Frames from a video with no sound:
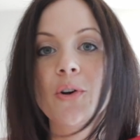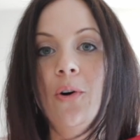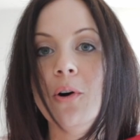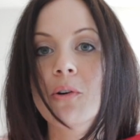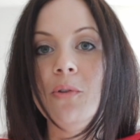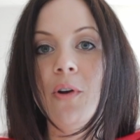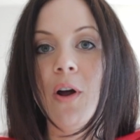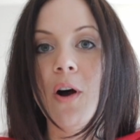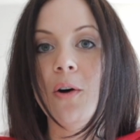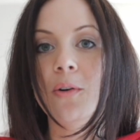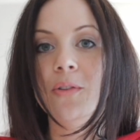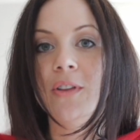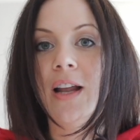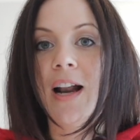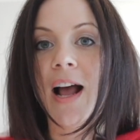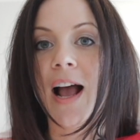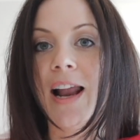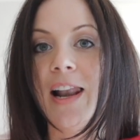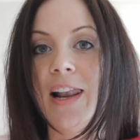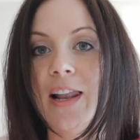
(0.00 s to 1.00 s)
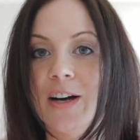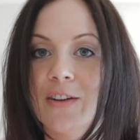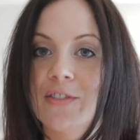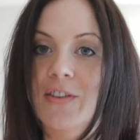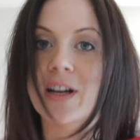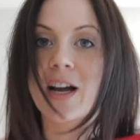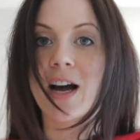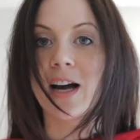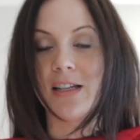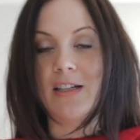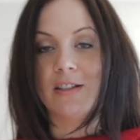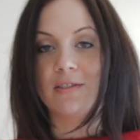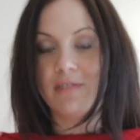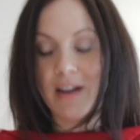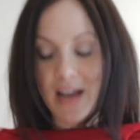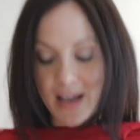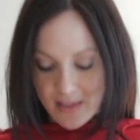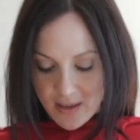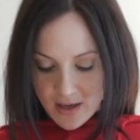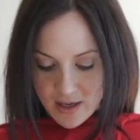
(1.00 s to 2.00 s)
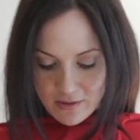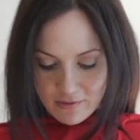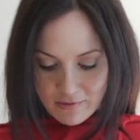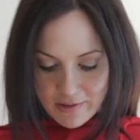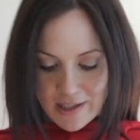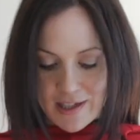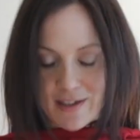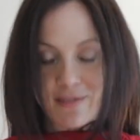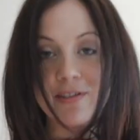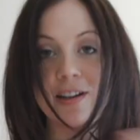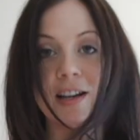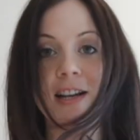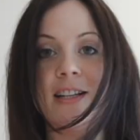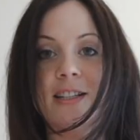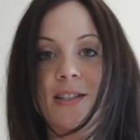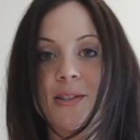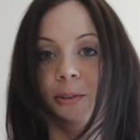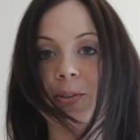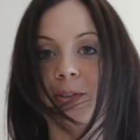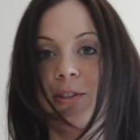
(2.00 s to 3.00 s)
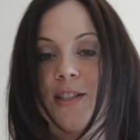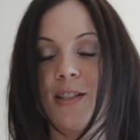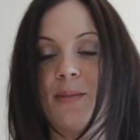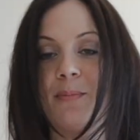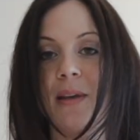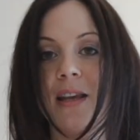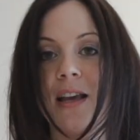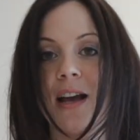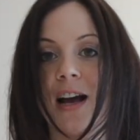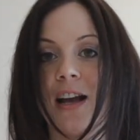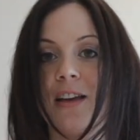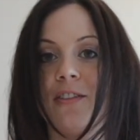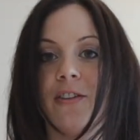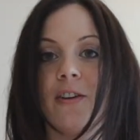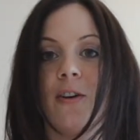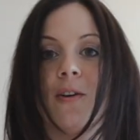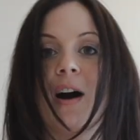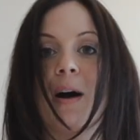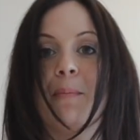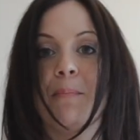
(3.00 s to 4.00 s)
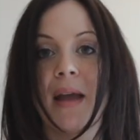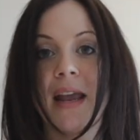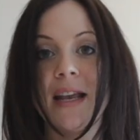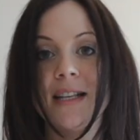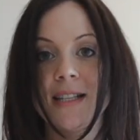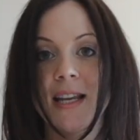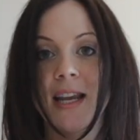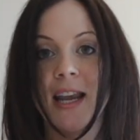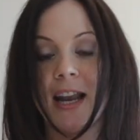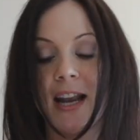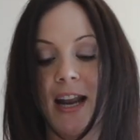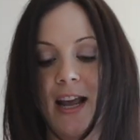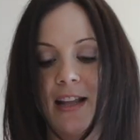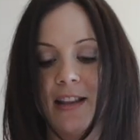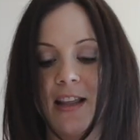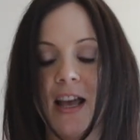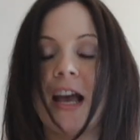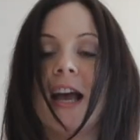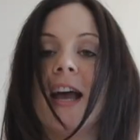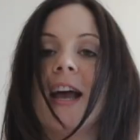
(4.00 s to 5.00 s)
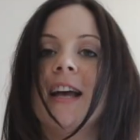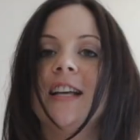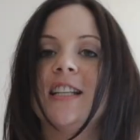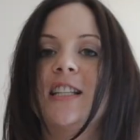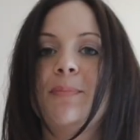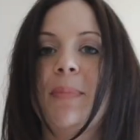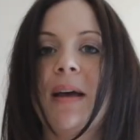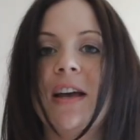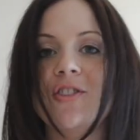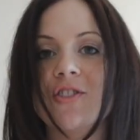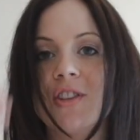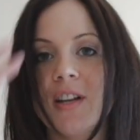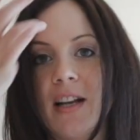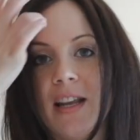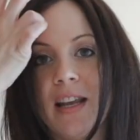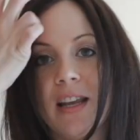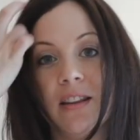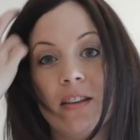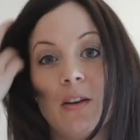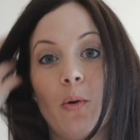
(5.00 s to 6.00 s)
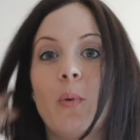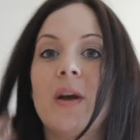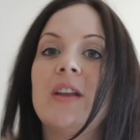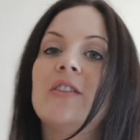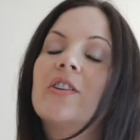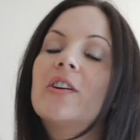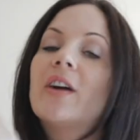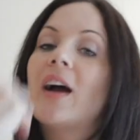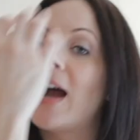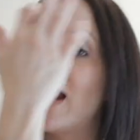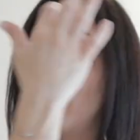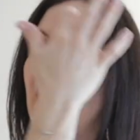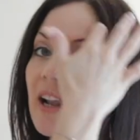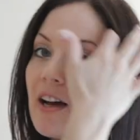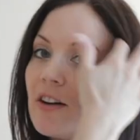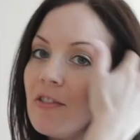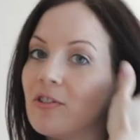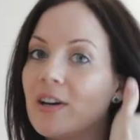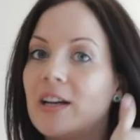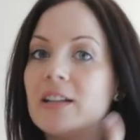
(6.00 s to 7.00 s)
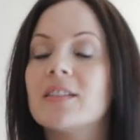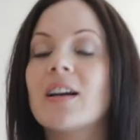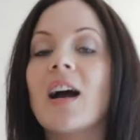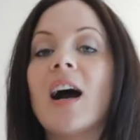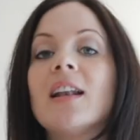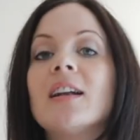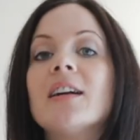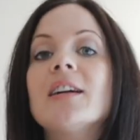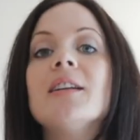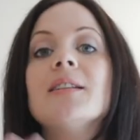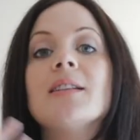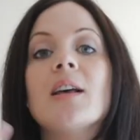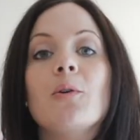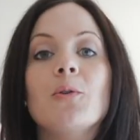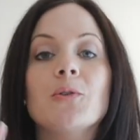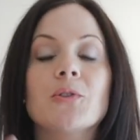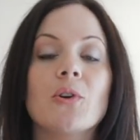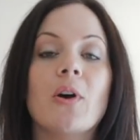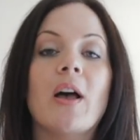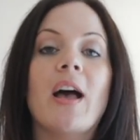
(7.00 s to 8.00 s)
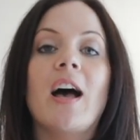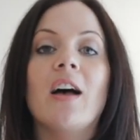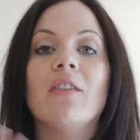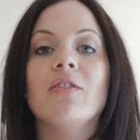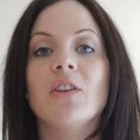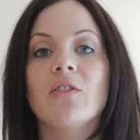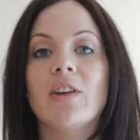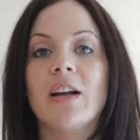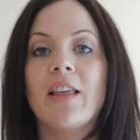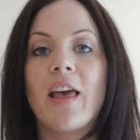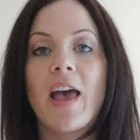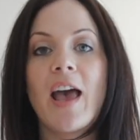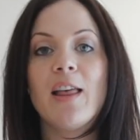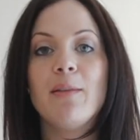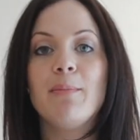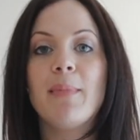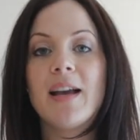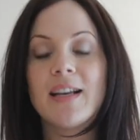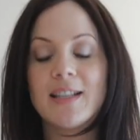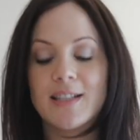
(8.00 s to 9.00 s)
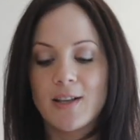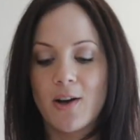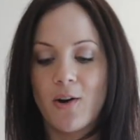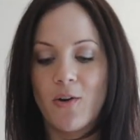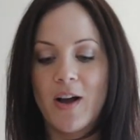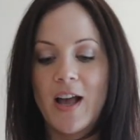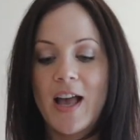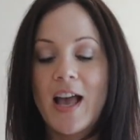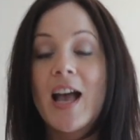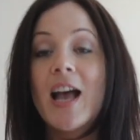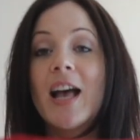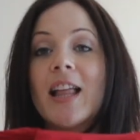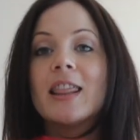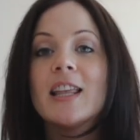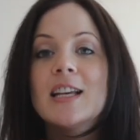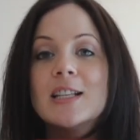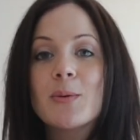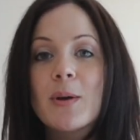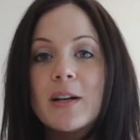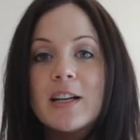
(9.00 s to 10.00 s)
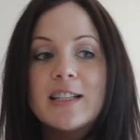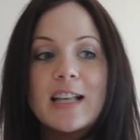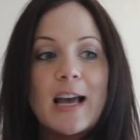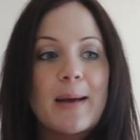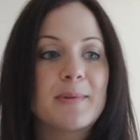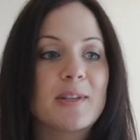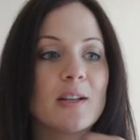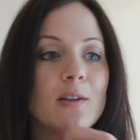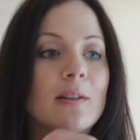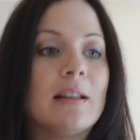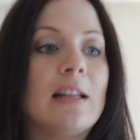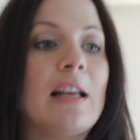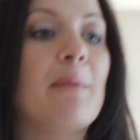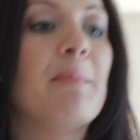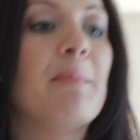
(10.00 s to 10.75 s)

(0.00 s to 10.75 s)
you all know that I love color red. It really suits me. I feel amazing in it, especially in the winter. I love red colors. I also have the red handbag, so this one is absolutely